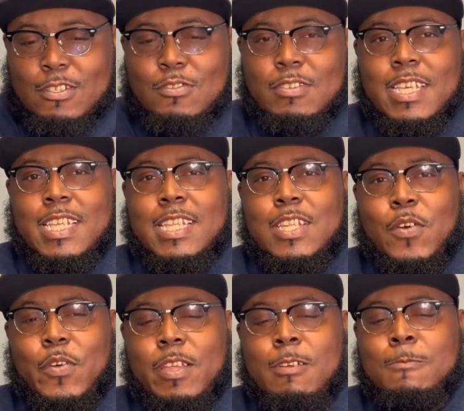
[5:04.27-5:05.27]
you, get to
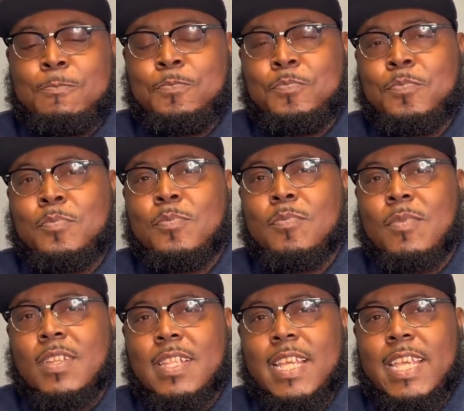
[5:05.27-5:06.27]
know him,
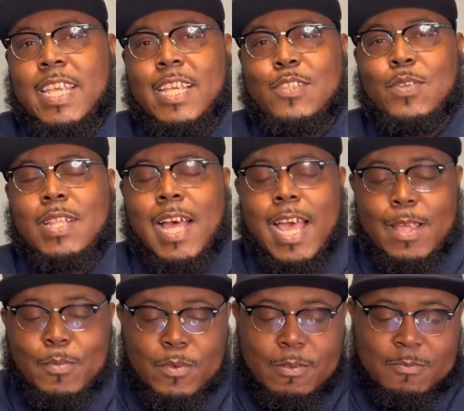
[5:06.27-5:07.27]
that he is
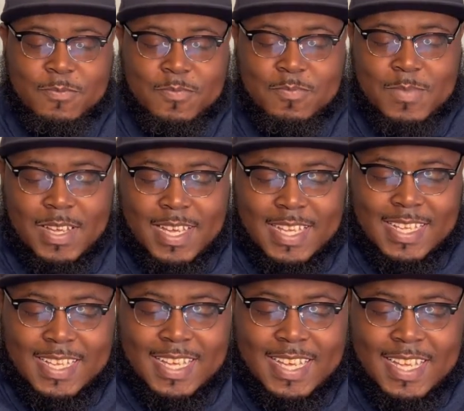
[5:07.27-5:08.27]
reliable, my
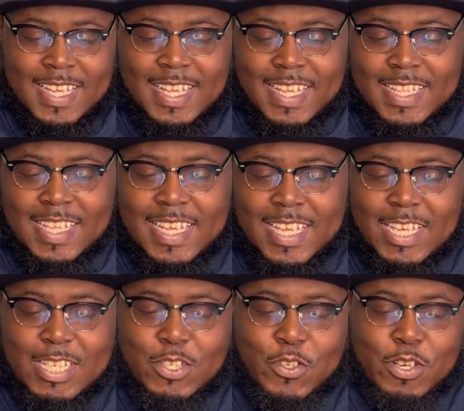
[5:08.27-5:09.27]
God, that he
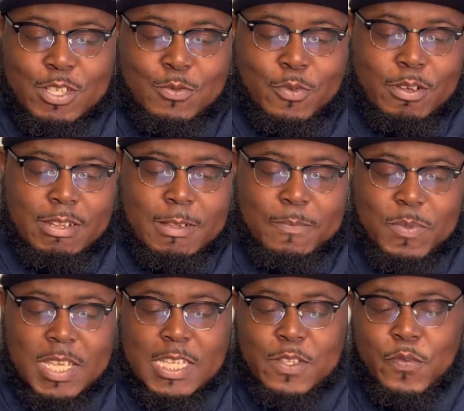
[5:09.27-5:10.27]
is trustworthy.
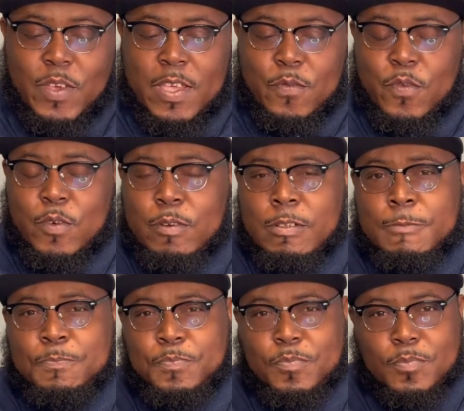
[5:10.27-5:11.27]
He's faithful.
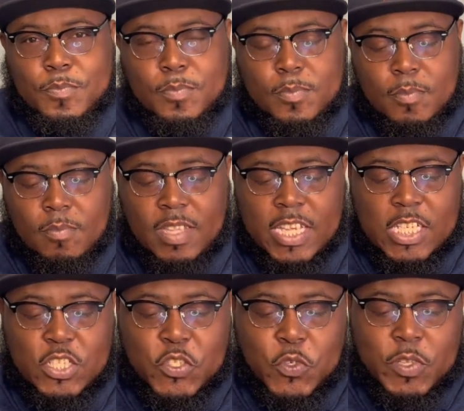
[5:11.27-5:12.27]

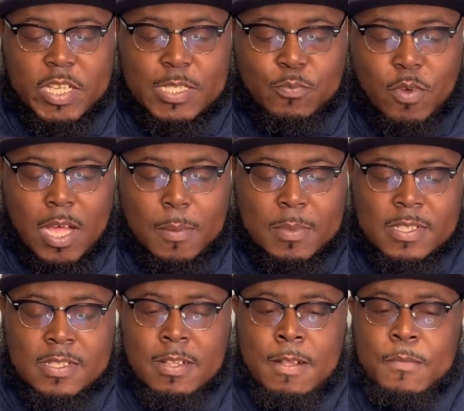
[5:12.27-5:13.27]
He's true to his promise,
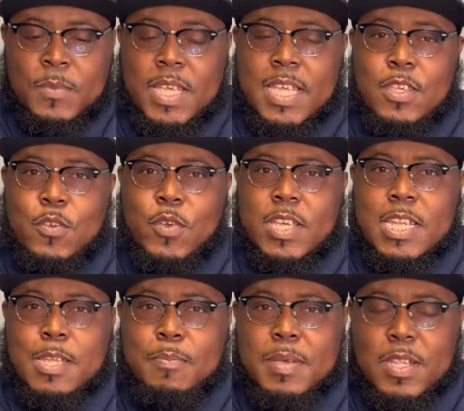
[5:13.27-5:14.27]
and you can
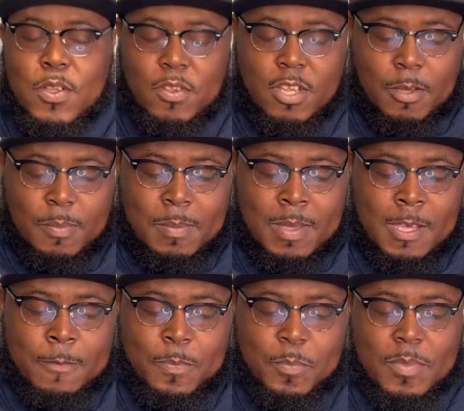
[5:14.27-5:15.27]
depend on him.
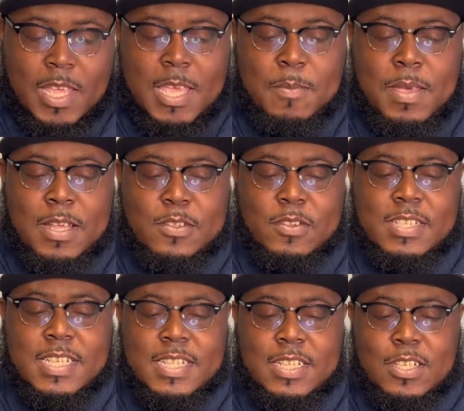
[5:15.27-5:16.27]
Amen? Amen. So let's
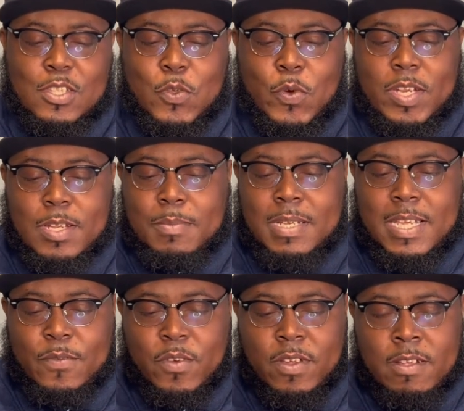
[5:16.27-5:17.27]
get the authority of the
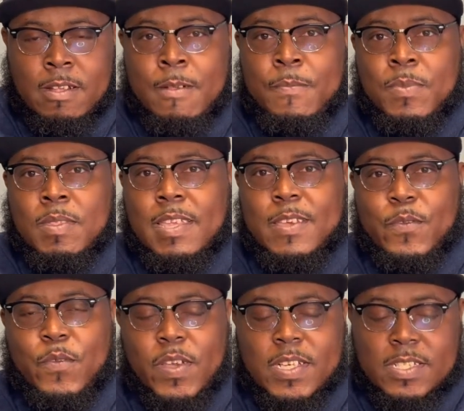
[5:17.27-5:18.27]
believer
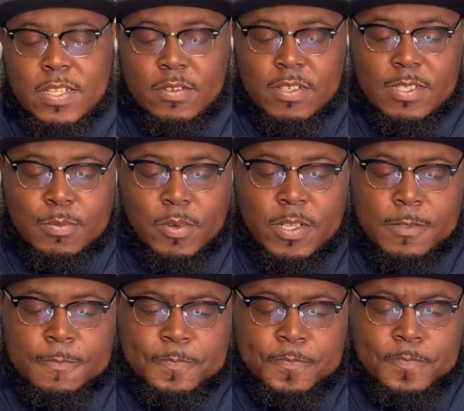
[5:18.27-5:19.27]
confession on this morning.